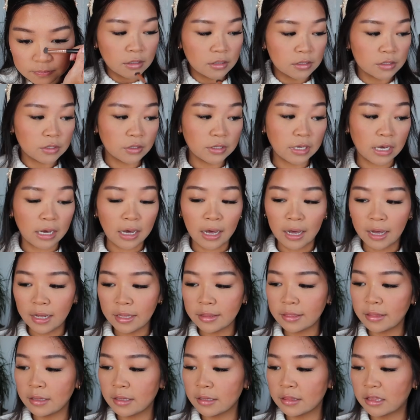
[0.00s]
So yeah, I
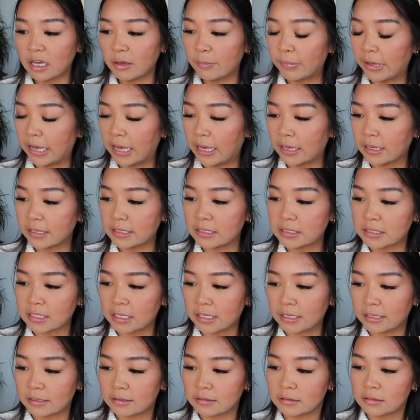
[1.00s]
think that bag is
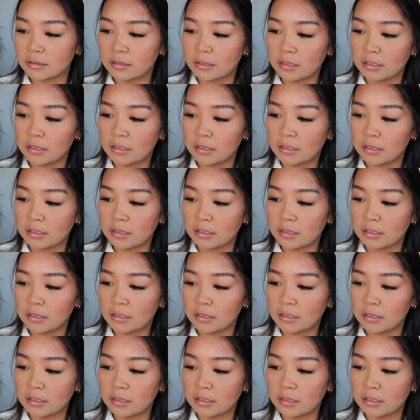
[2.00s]
like